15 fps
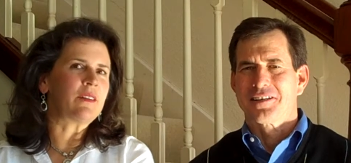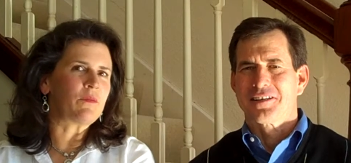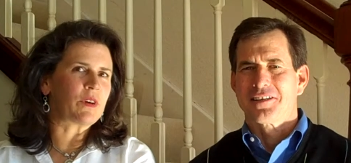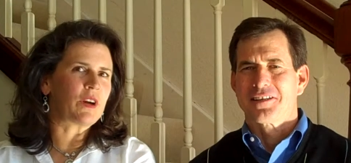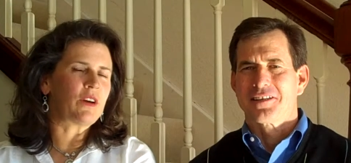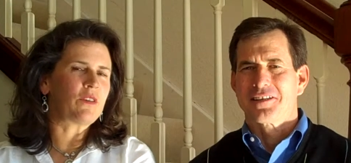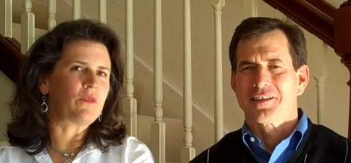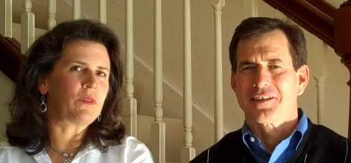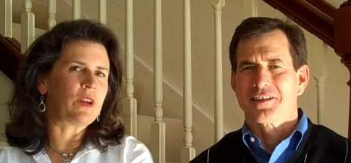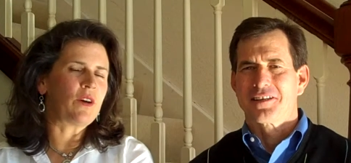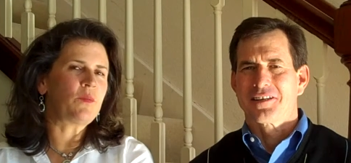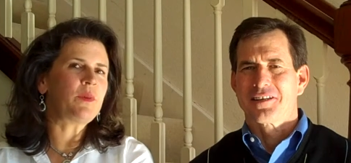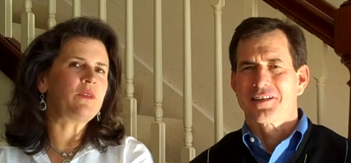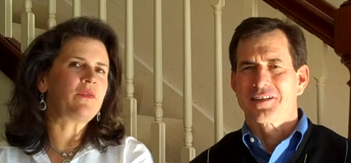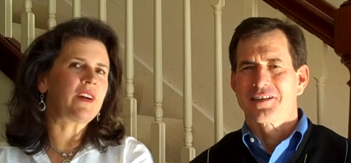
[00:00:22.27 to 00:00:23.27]
Speaker 1: and we
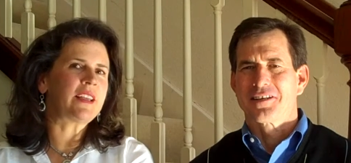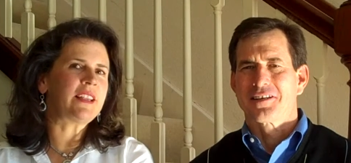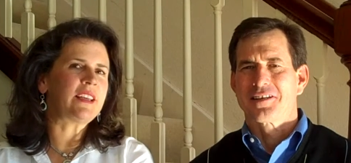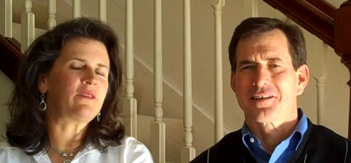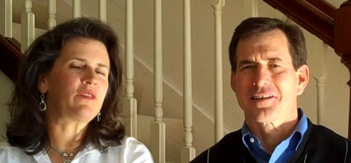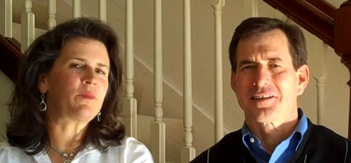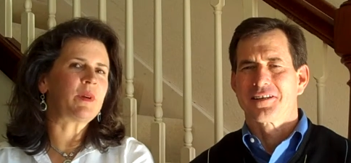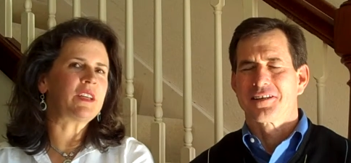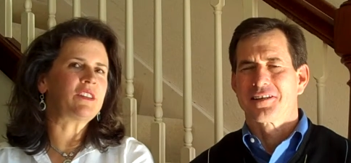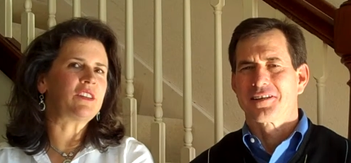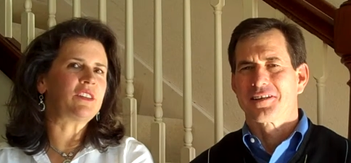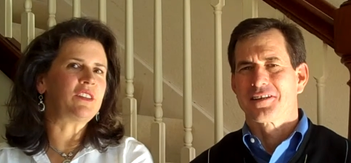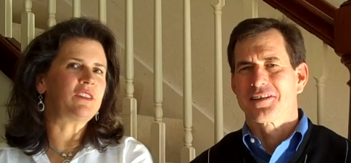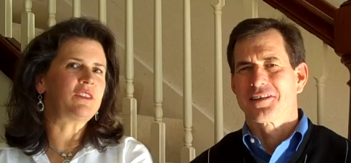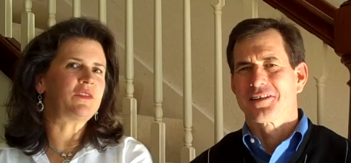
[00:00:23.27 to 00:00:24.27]
hope you find the information
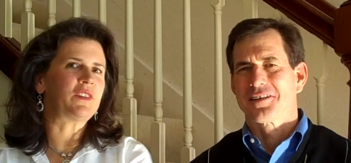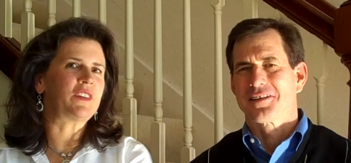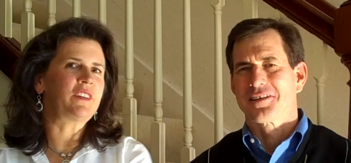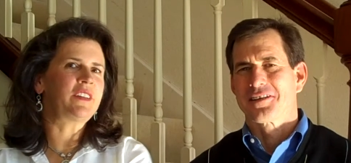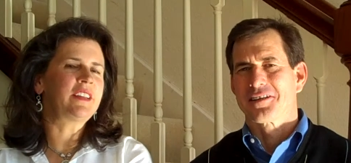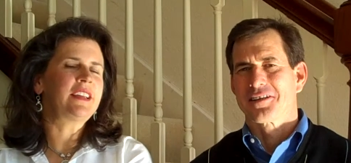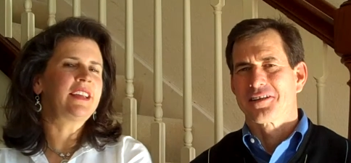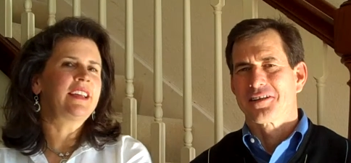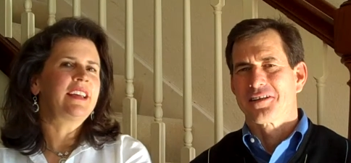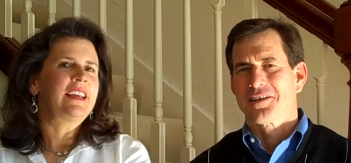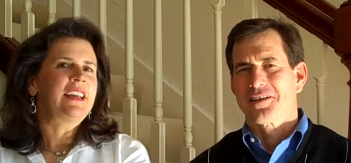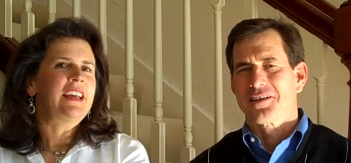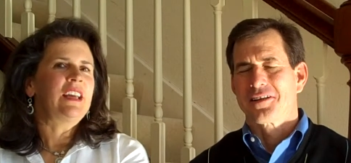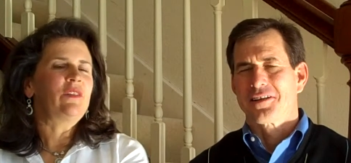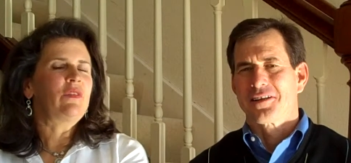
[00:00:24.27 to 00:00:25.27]
useful.
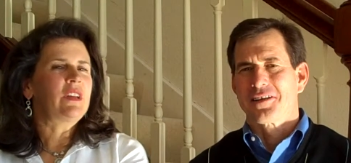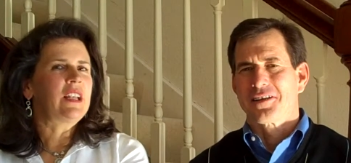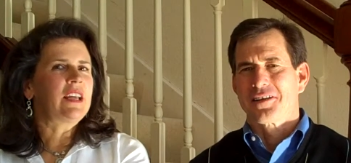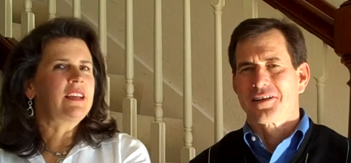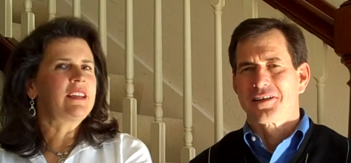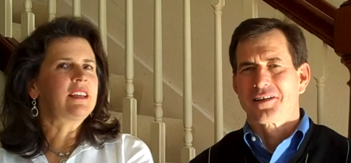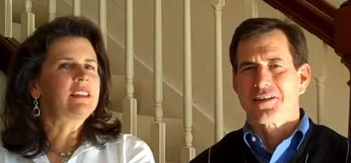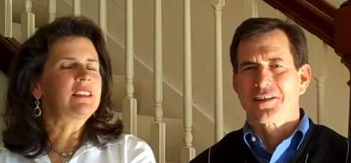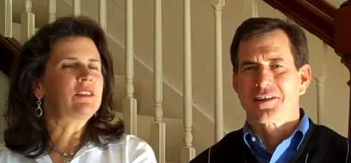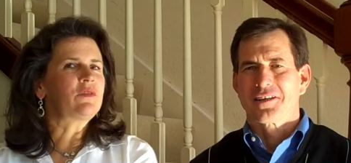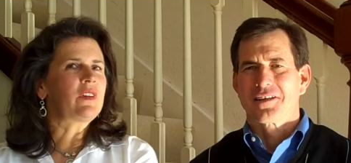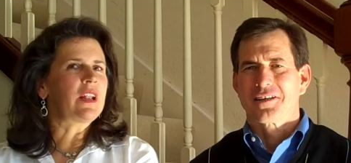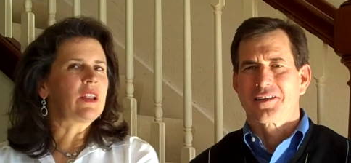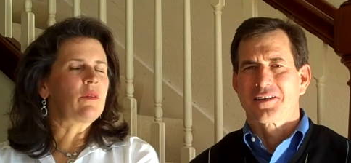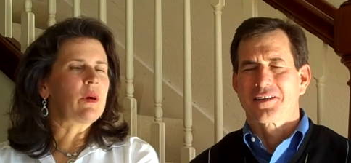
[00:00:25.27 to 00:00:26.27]
If you'd like us to
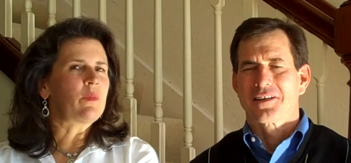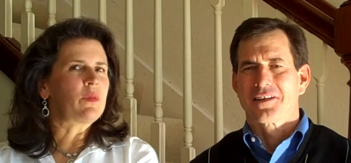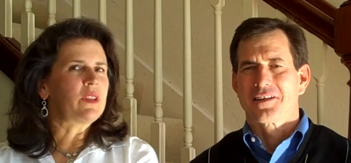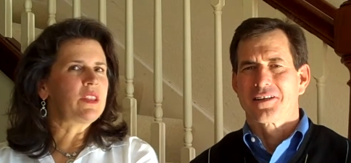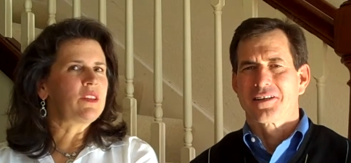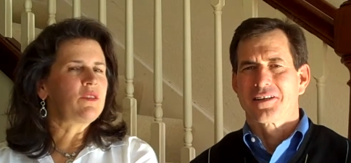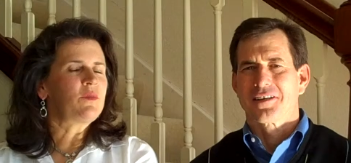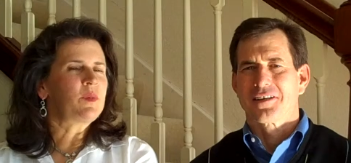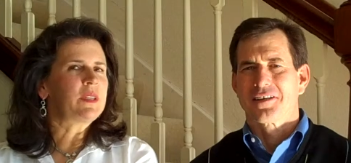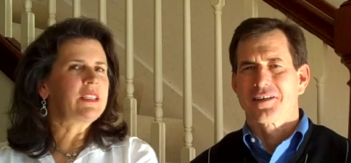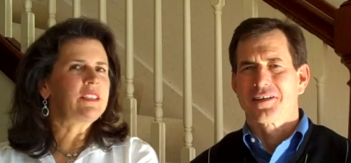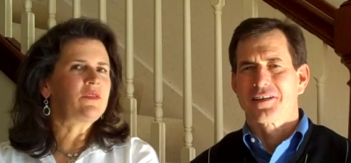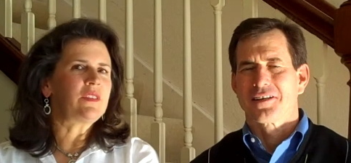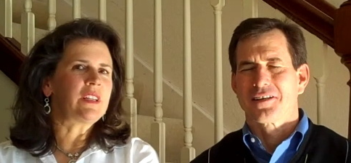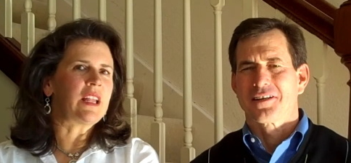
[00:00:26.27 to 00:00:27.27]
follow up with you,
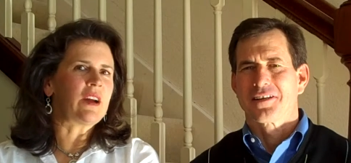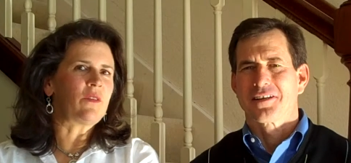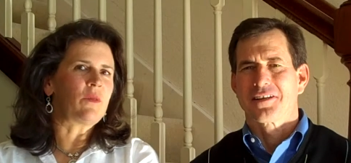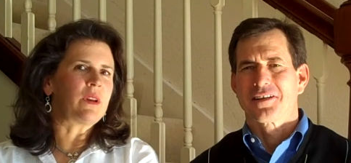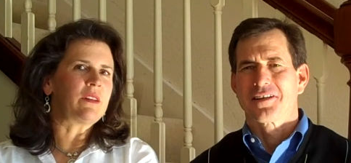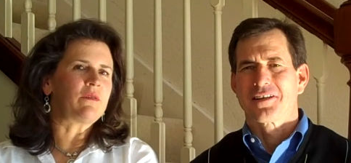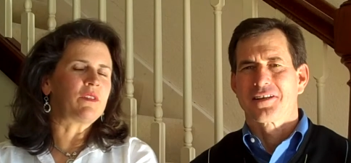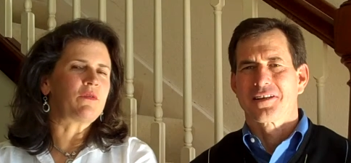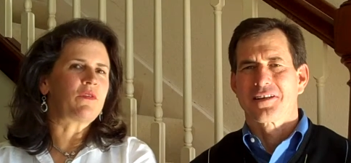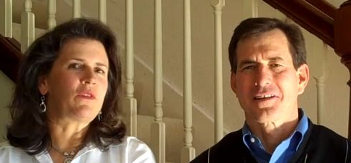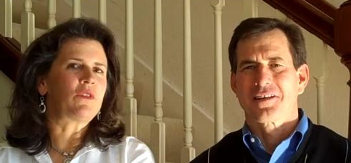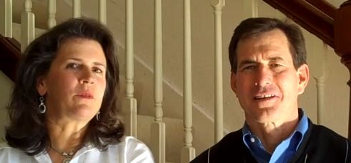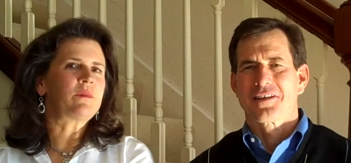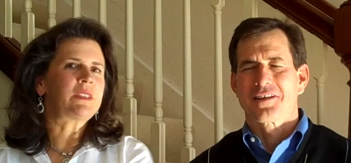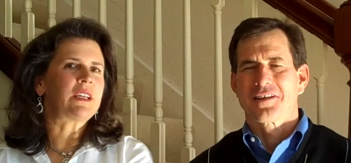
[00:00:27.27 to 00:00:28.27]
please fill out one of the
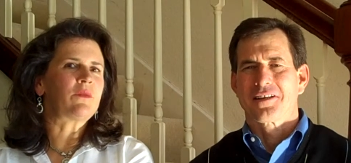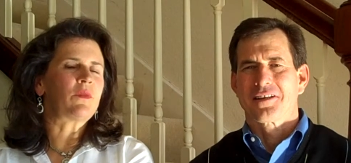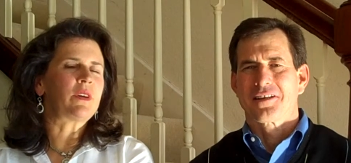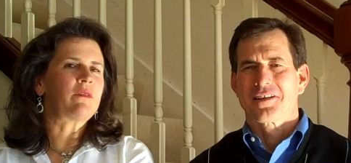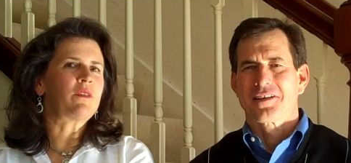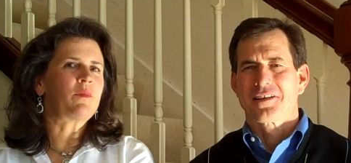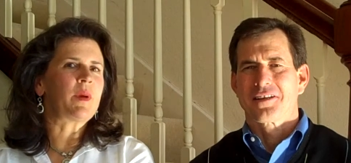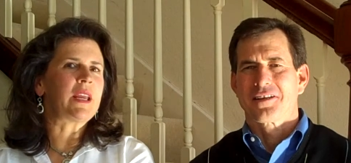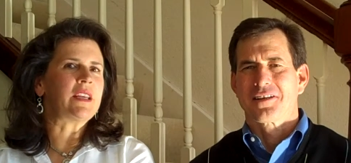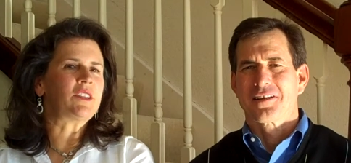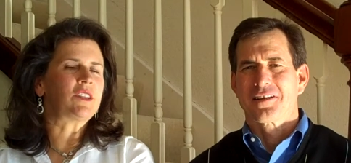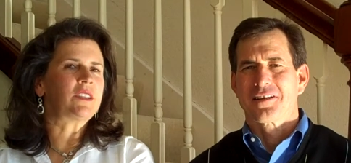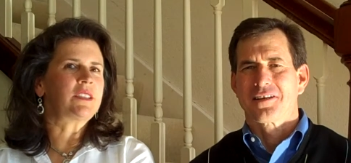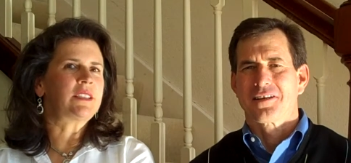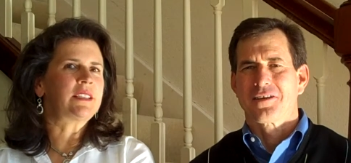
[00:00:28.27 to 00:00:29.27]
forms on one of the
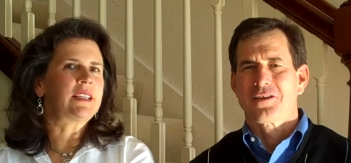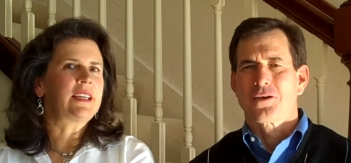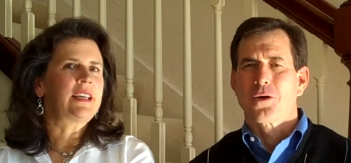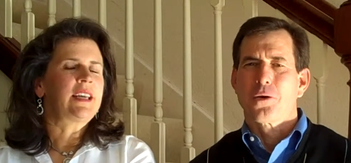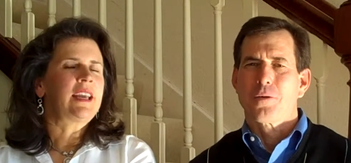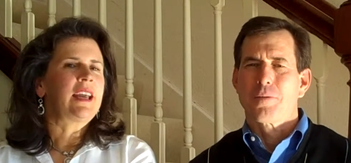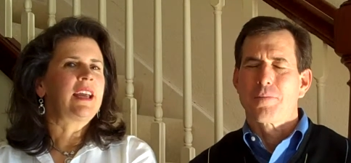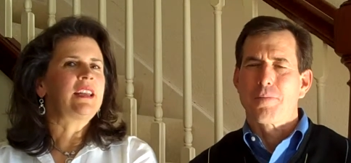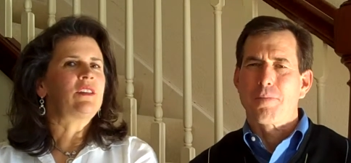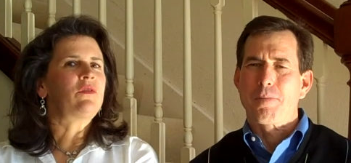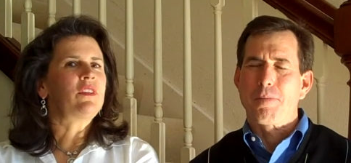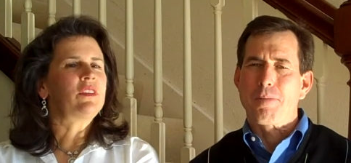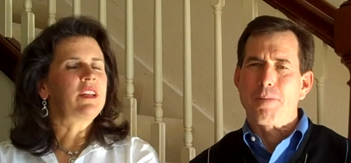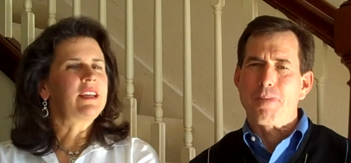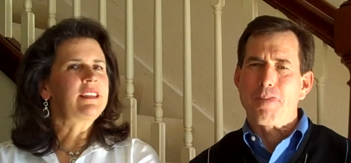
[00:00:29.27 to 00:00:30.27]
pages. And if
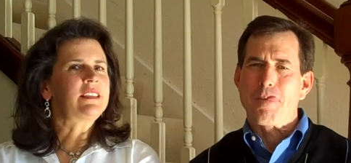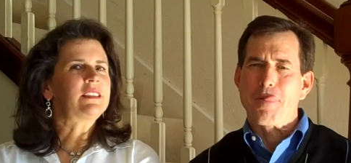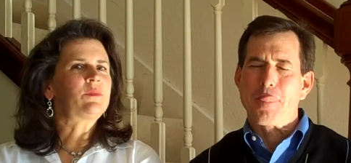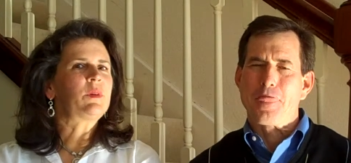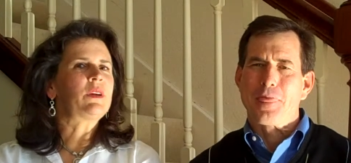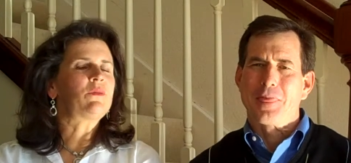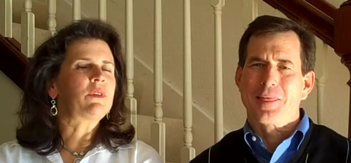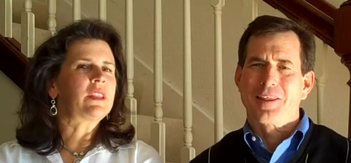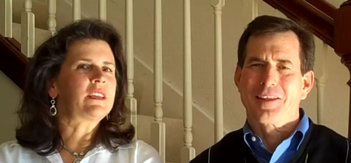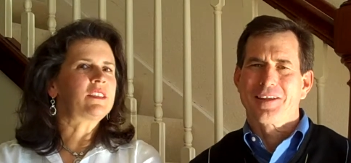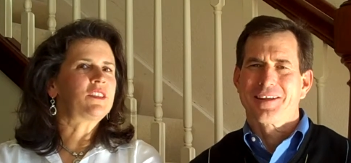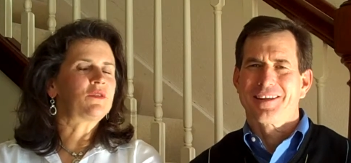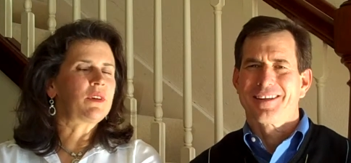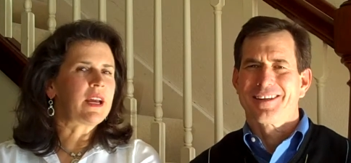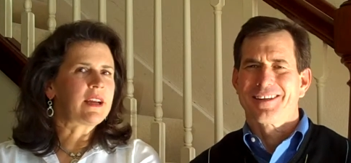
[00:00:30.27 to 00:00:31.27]
you'd like to speak with us
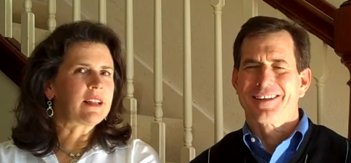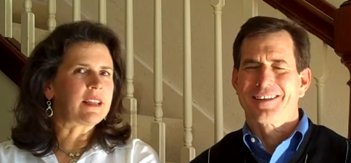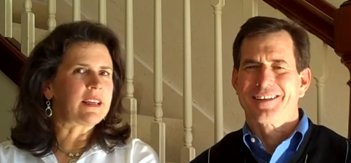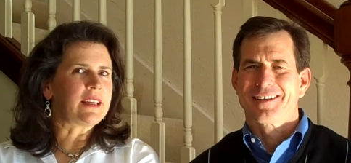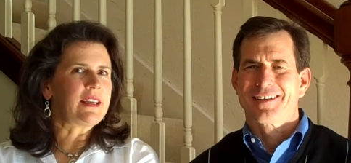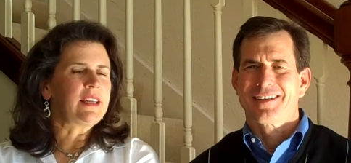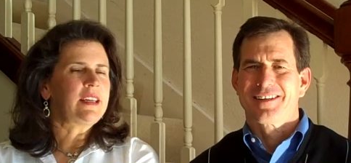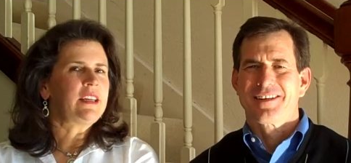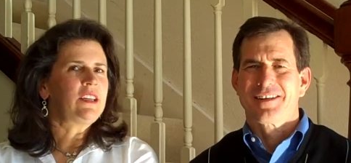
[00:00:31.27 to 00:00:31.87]
directly,